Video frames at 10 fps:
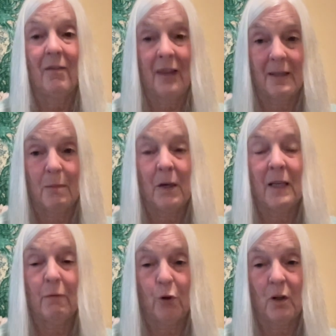That's my
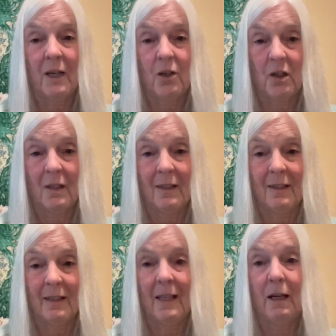invocation.
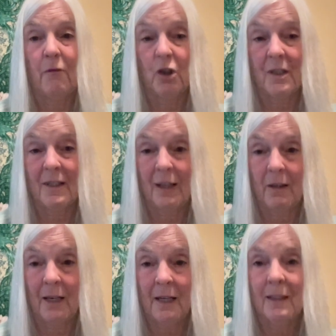And I've just said
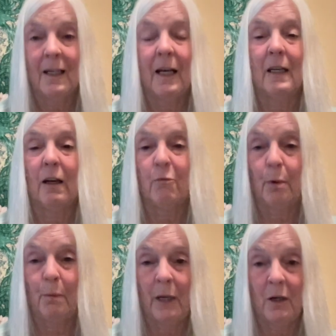that, and I've
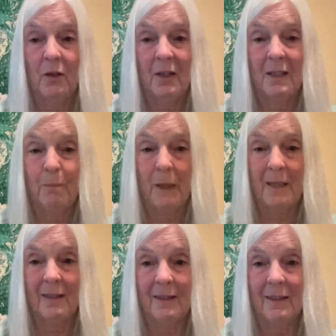prepared the
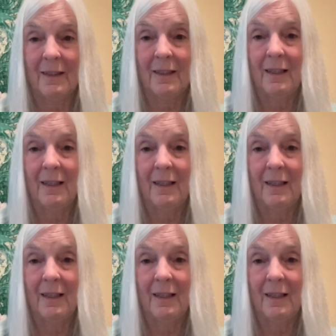space.